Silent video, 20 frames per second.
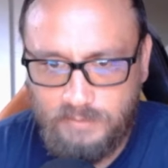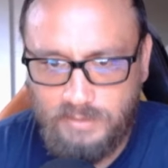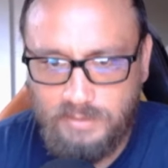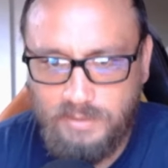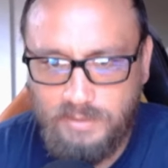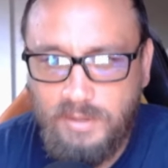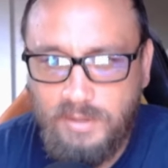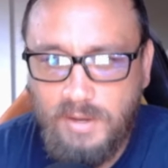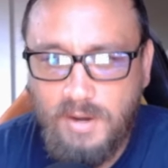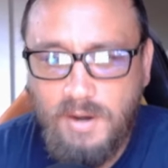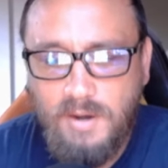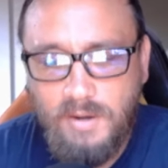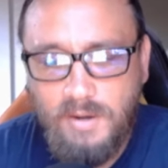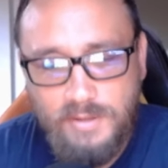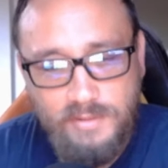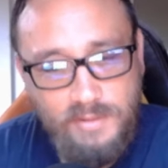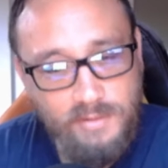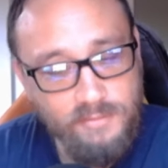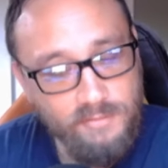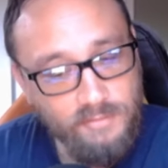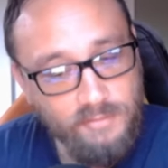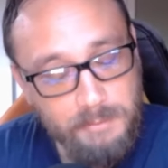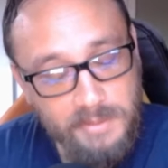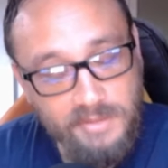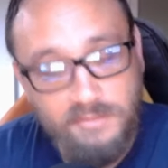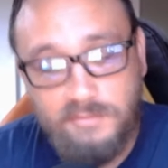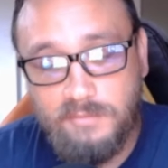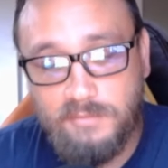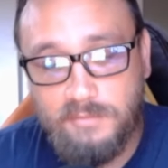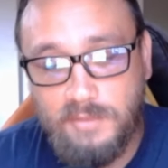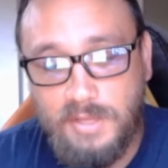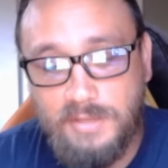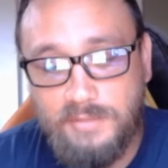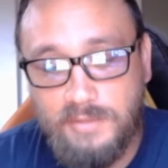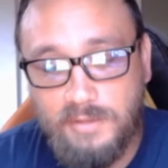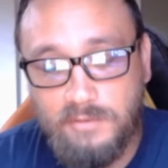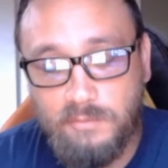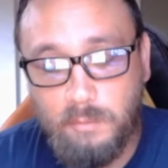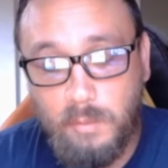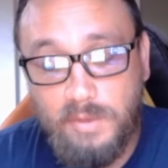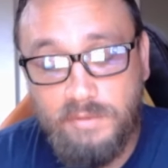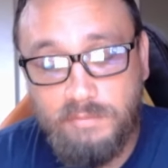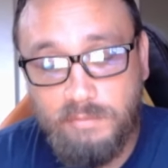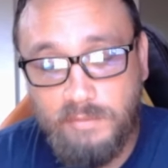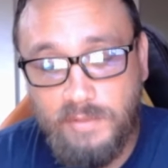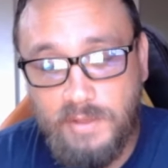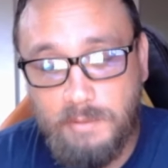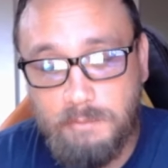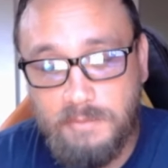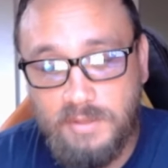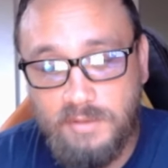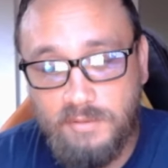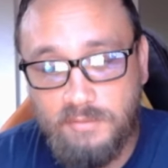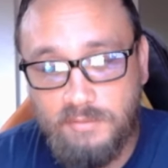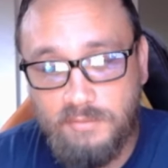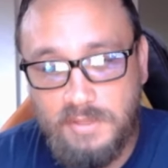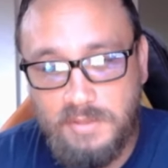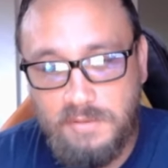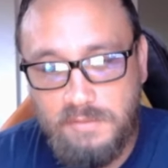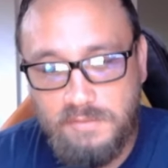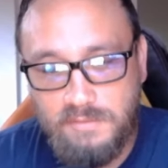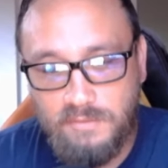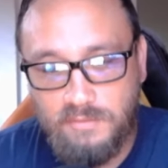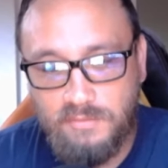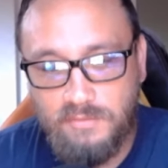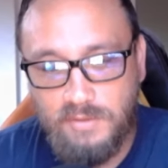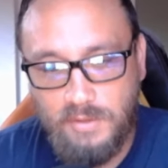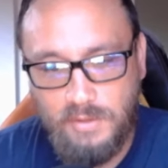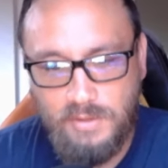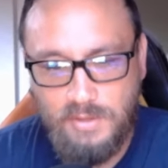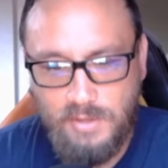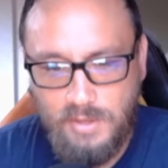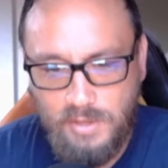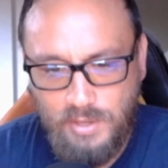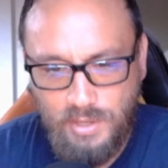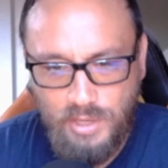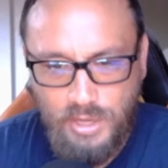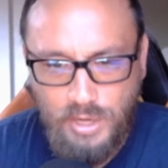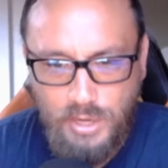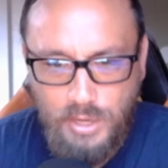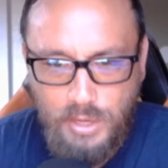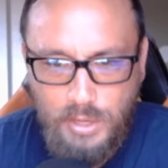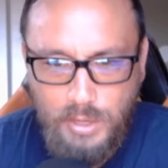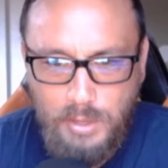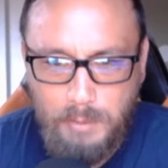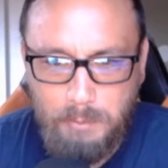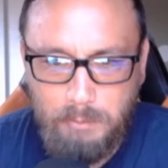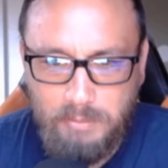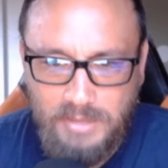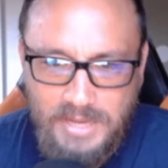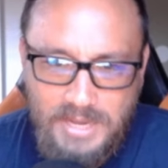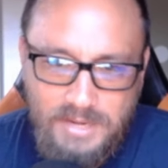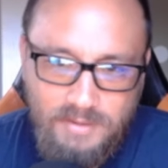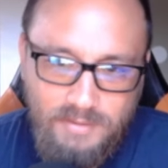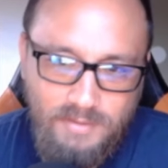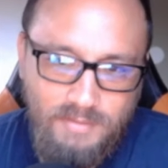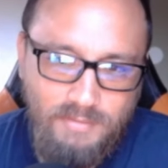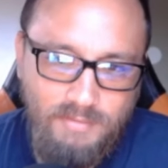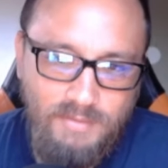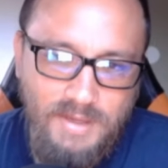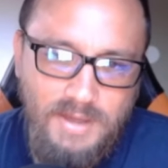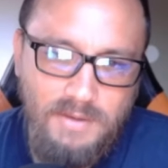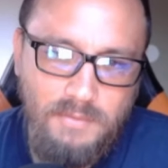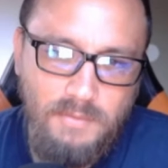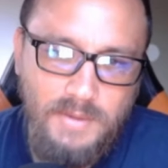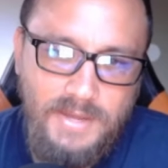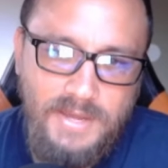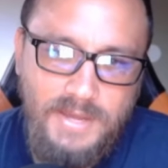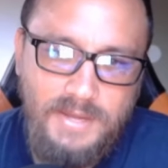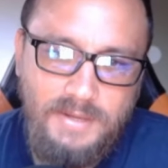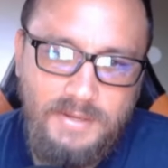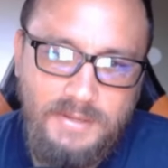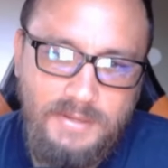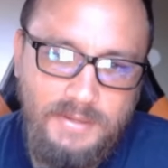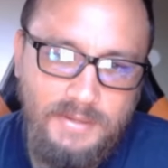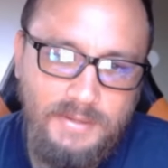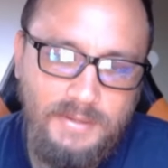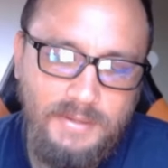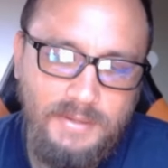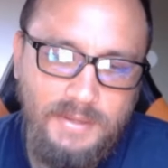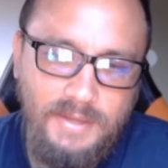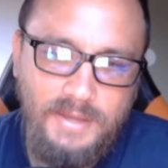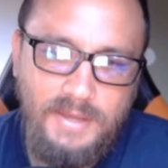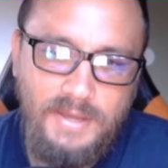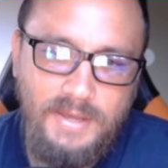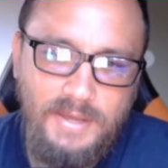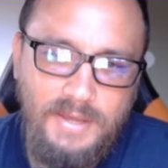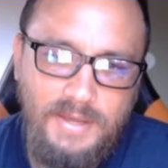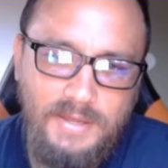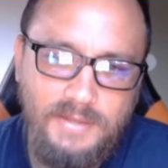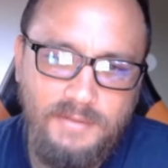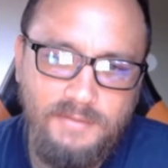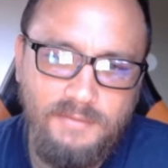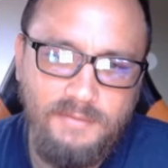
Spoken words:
here, and that just makes things worse for them, because then you just block that way, and